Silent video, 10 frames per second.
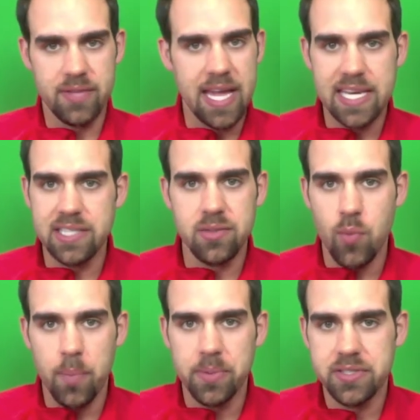
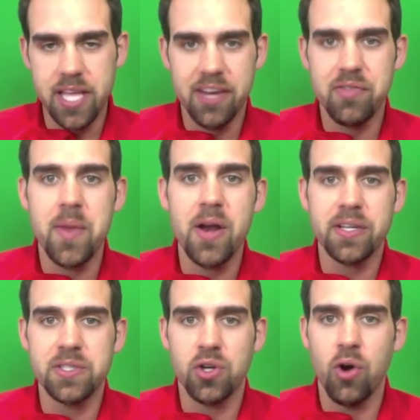80-somewhat% of
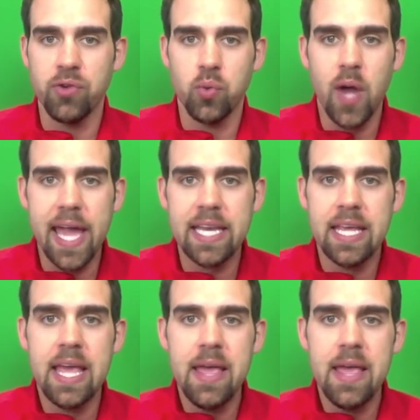Americans are overweight.